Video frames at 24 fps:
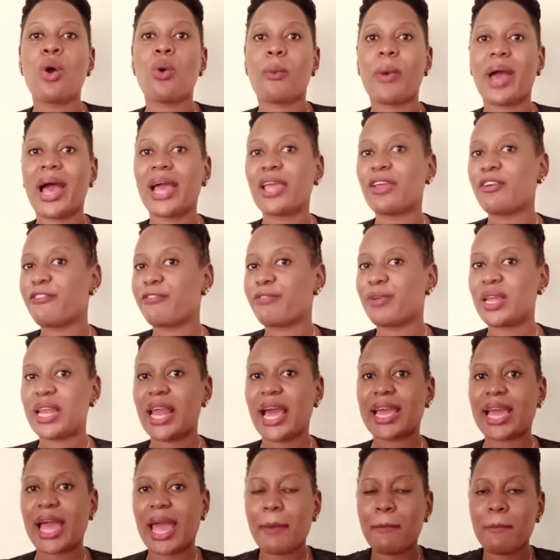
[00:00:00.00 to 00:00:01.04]
where you feel
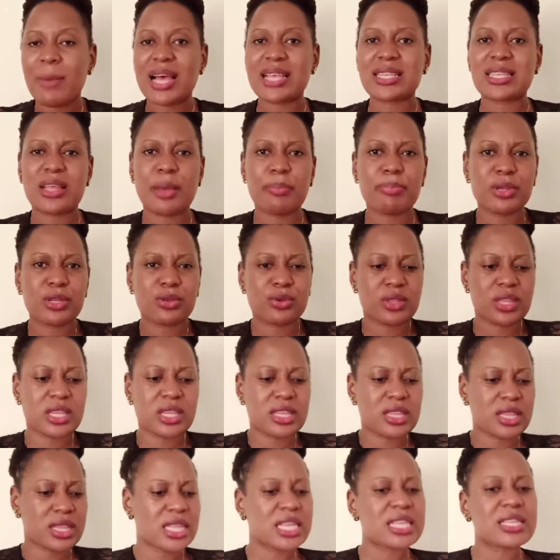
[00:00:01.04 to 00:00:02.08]
like I must step into
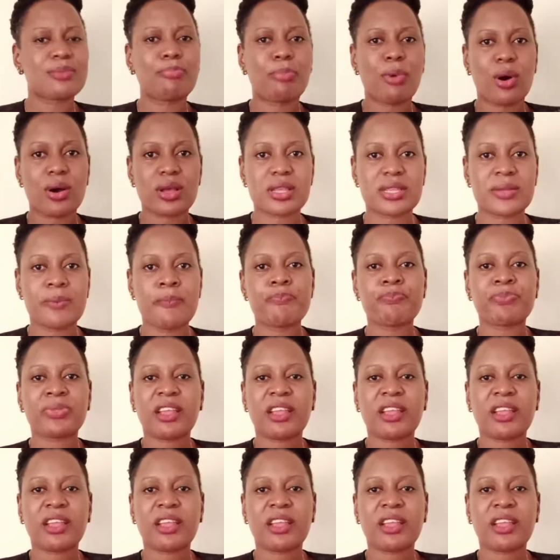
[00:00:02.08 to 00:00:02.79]
this box